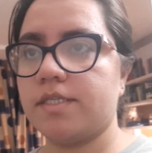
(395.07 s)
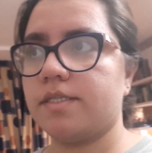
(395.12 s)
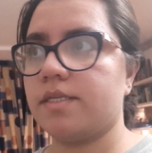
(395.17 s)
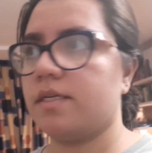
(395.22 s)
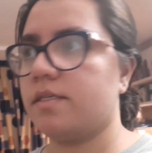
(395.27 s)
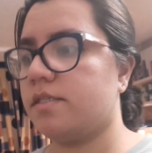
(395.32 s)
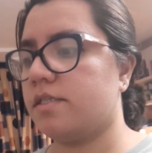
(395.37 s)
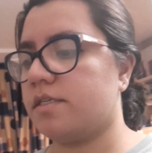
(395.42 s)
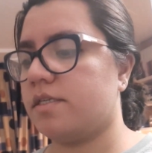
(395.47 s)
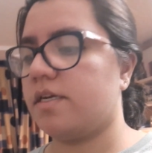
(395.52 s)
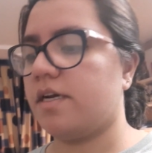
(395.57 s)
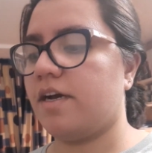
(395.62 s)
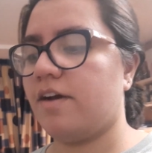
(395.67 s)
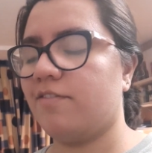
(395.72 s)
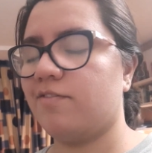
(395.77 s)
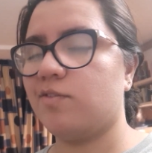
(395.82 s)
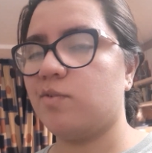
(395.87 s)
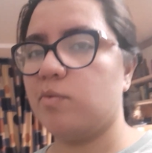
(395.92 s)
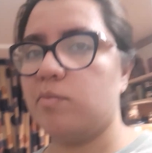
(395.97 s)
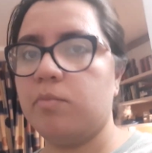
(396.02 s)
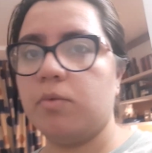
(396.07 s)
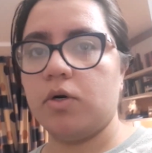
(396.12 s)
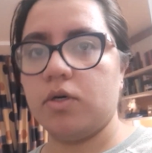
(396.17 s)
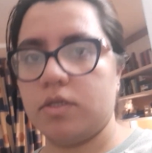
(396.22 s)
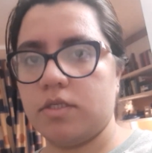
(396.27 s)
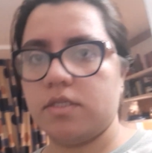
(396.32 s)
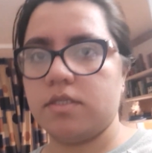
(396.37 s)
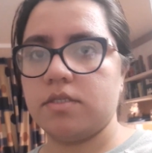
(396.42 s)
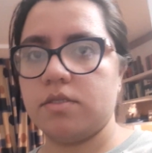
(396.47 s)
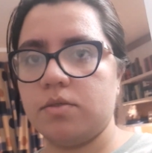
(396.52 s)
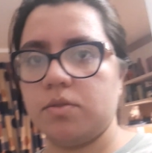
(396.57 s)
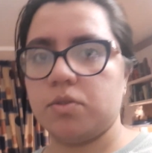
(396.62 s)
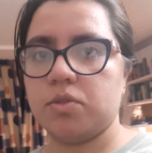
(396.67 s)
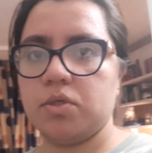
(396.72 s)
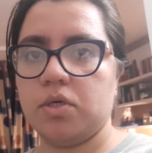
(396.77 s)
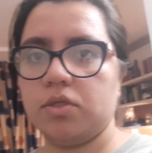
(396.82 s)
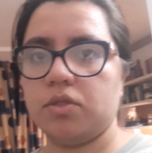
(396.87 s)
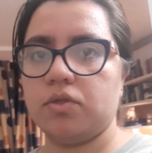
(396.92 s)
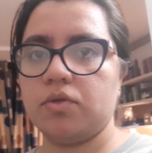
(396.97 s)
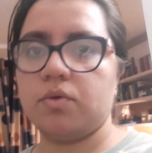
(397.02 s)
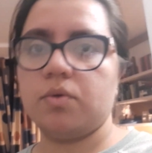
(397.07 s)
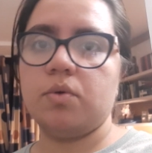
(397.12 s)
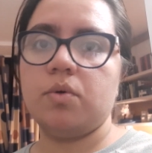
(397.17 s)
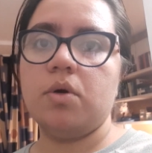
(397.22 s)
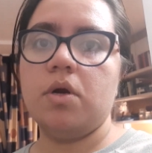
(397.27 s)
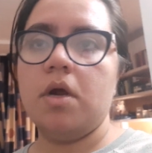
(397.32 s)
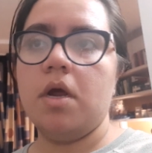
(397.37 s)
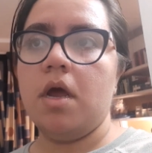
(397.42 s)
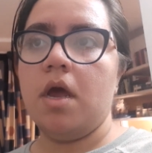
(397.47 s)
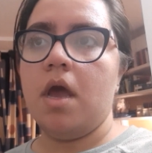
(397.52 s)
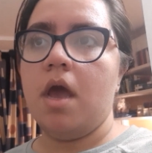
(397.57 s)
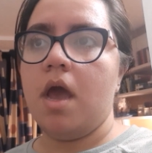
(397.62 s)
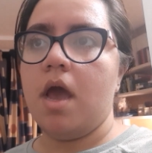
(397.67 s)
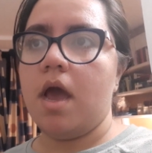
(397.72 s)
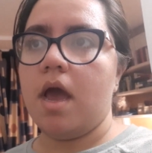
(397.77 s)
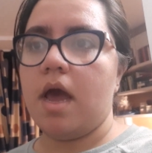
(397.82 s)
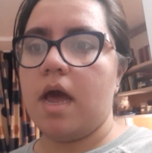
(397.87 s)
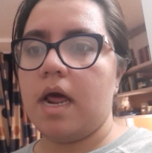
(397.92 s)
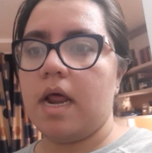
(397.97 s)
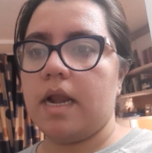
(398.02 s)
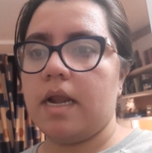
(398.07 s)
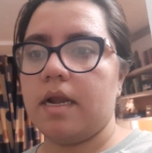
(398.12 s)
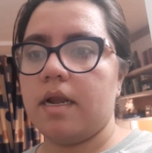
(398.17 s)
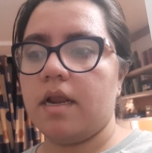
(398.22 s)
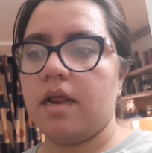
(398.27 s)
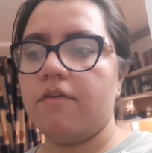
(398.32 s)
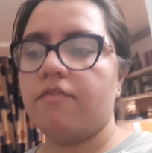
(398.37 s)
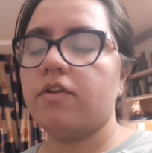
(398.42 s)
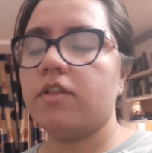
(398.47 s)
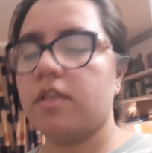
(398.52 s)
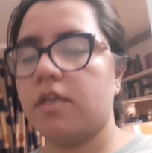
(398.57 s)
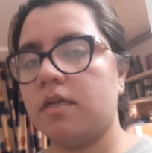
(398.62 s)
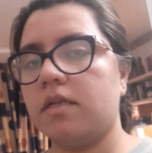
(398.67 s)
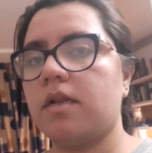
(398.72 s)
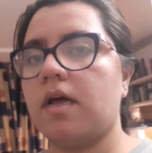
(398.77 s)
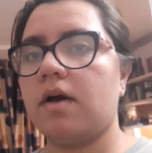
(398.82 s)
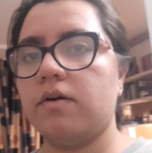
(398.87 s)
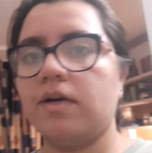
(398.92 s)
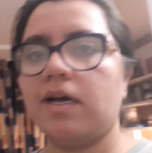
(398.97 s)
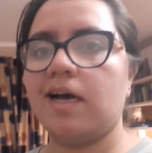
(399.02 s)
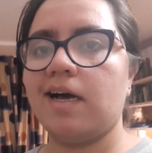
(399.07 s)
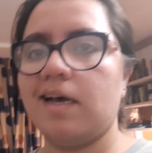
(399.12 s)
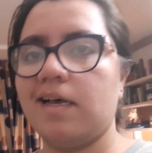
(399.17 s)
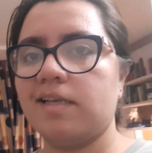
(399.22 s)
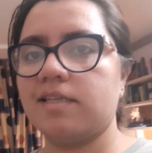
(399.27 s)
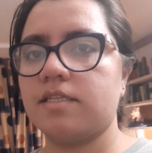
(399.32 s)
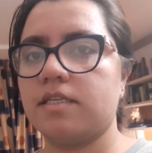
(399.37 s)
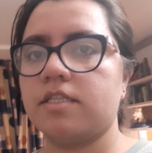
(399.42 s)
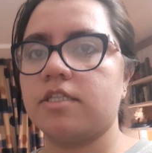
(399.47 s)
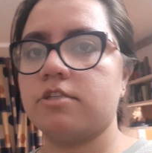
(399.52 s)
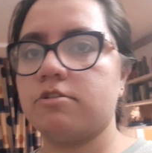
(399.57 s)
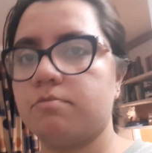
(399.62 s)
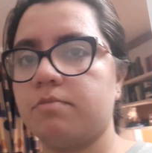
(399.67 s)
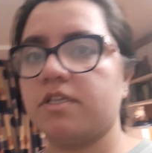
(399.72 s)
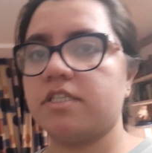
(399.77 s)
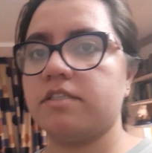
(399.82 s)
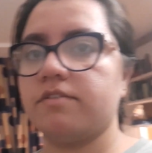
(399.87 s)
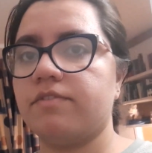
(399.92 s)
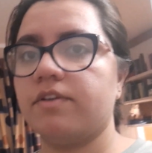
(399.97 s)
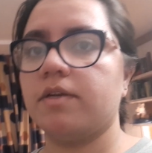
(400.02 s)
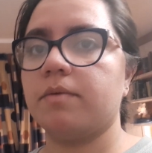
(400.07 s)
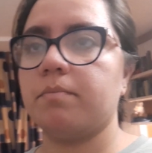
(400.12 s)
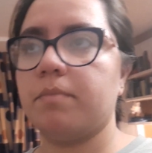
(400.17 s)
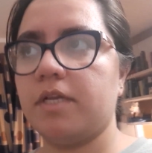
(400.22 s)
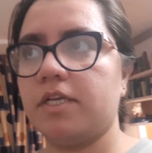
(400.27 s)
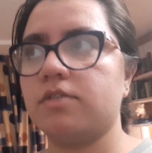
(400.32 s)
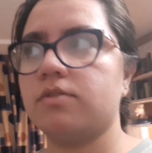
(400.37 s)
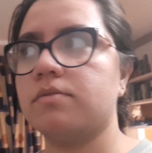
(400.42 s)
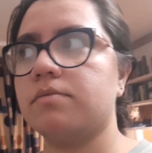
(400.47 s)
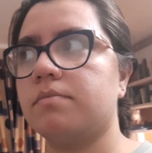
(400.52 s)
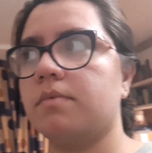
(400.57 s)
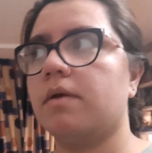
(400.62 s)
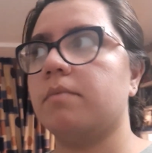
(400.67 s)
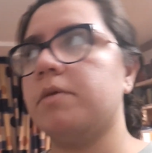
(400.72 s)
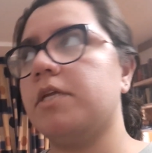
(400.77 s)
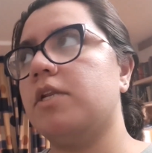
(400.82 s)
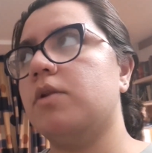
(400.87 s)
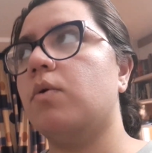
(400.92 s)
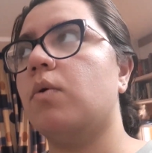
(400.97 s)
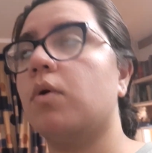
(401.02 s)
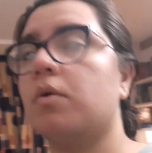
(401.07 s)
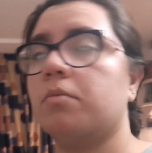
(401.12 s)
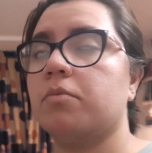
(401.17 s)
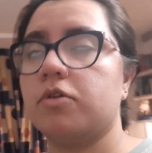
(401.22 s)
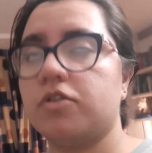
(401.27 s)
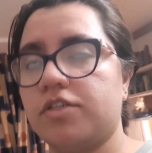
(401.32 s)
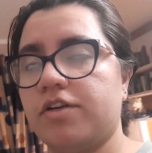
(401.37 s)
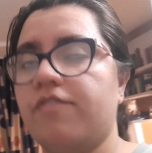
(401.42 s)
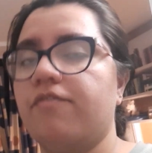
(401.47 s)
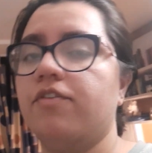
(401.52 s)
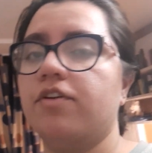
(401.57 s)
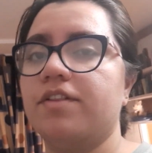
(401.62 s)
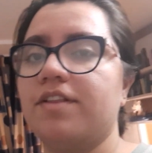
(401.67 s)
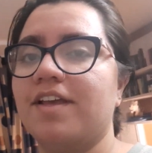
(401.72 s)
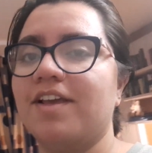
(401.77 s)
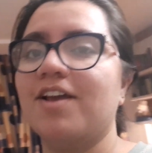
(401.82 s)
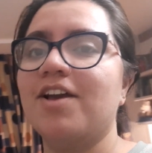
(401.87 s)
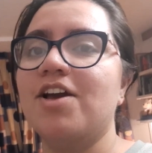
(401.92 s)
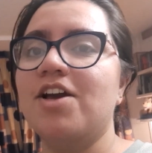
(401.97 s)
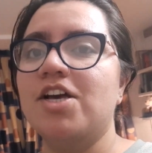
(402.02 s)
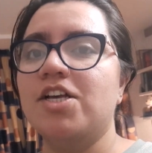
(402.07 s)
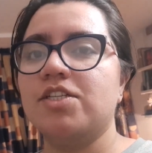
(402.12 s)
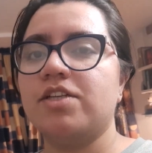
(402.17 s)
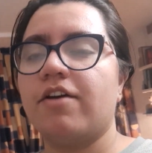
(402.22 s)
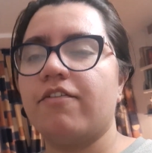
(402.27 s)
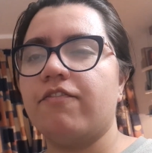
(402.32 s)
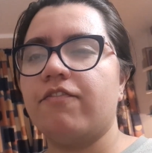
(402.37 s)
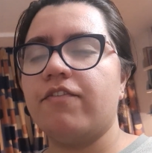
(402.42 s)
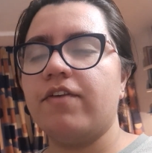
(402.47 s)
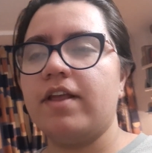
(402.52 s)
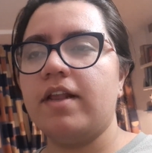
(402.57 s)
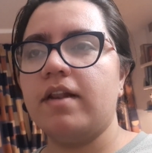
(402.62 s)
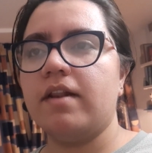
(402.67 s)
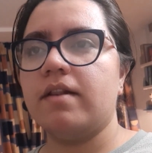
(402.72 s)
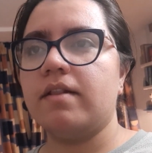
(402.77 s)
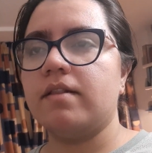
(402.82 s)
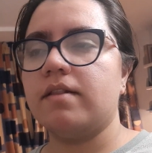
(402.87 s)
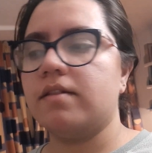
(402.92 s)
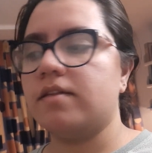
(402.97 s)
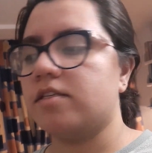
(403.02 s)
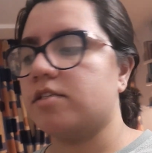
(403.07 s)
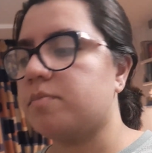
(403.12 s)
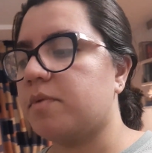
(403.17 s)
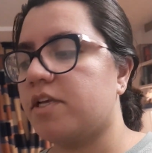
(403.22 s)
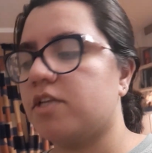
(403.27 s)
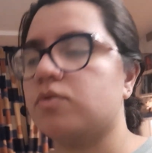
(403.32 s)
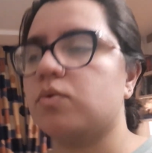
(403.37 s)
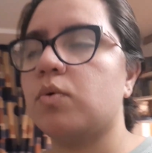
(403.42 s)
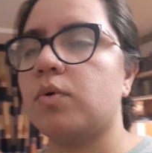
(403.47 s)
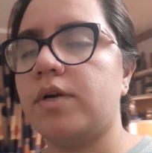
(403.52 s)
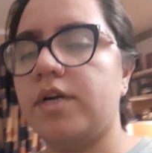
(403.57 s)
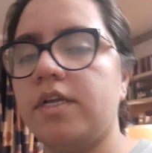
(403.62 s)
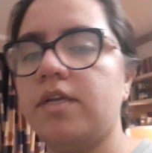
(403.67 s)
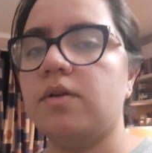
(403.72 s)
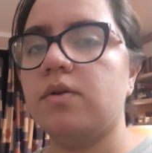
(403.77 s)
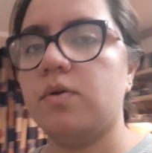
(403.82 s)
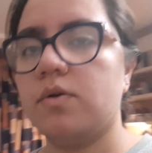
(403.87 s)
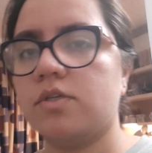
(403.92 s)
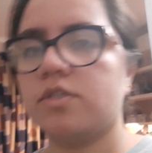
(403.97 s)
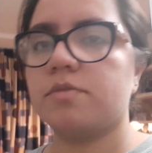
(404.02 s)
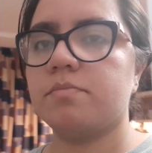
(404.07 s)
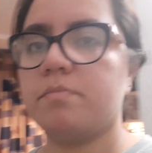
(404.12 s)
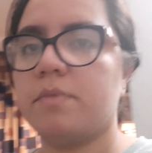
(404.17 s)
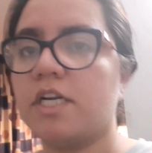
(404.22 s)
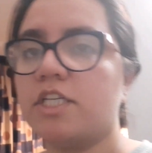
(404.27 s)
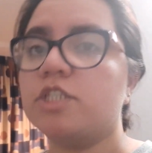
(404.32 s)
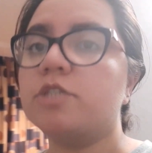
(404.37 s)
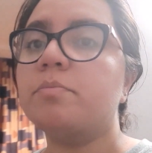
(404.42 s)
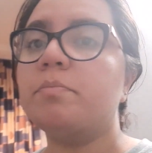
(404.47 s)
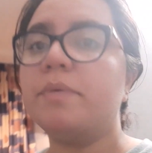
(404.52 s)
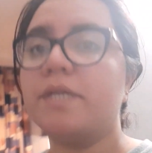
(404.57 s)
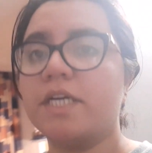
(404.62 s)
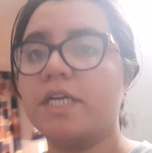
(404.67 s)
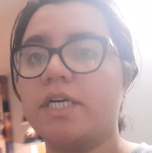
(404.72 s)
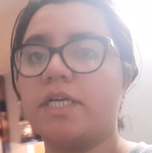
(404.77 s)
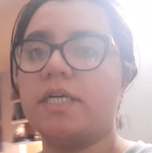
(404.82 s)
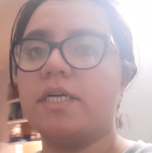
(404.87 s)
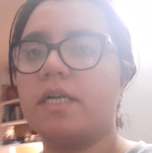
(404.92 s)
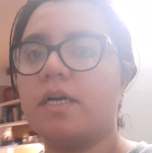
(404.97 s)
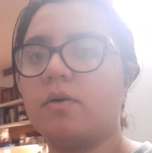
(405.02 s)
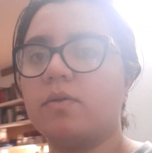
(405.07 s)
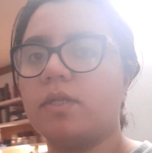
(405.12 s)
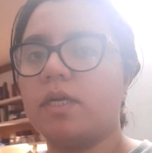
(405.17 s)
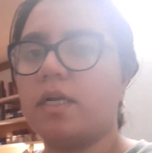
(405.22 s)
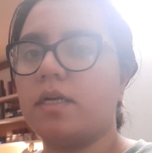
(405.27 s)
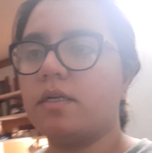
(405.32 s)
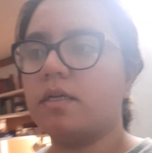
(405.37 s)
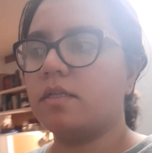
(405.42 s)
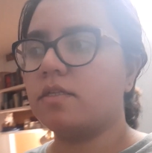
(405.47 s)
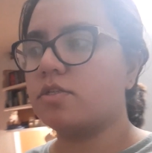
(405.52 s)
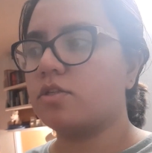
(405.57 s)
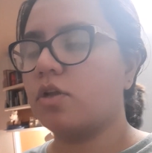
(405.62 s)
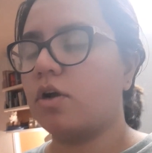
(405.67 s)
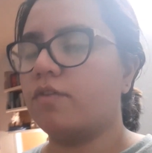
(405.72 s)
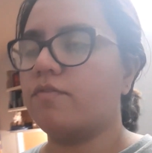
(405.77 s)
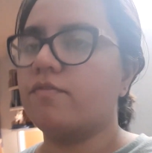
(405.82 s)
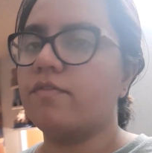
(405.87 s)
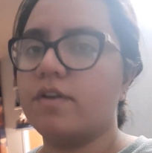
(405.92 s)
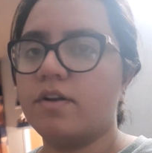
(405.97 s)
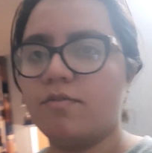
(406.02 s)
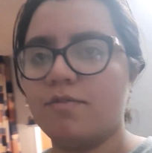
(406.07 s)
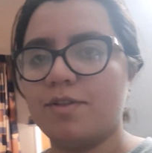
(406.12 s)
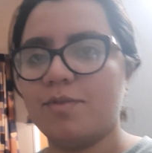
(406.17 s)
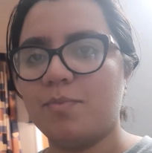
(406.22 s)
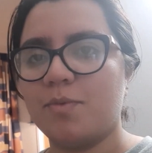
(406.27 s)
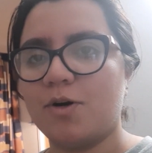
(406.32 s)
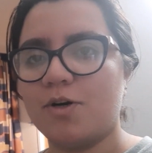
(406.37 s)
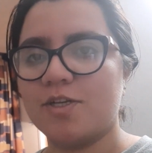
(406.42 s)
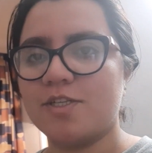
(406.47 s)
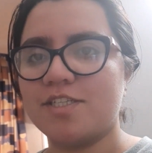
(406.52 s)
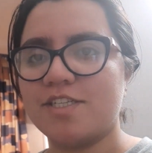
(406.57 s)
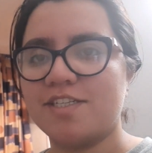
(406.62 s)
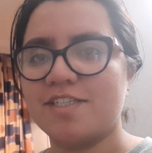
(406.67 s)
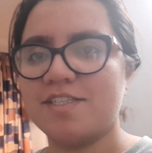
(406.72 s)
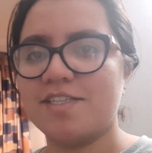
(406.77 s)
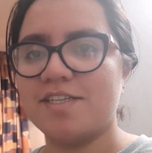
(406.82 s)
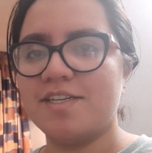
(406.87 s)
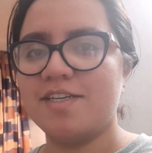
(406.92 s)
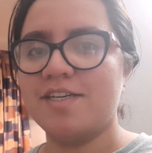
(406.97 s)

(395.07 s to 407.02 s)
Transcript: I just have 2 boxes to sort through, and everything now has its specific place. I mean, almost everything. So I feel the space already looks much bigger now that it's not filled with boxes.